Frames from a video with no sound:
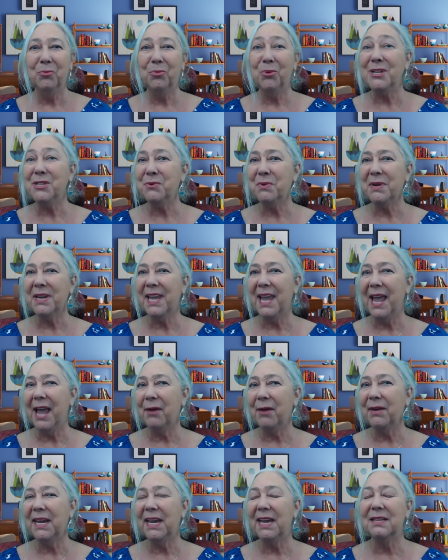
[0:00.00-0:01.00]
Brunswick
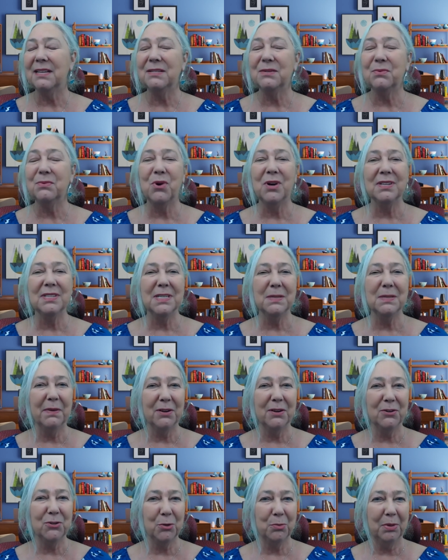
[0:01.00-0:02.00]
County is one
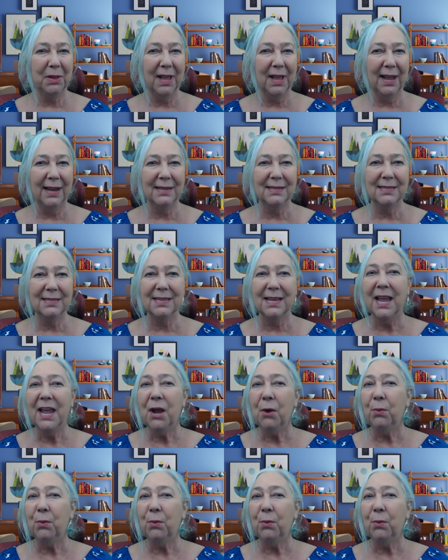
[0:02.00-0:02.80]
special place,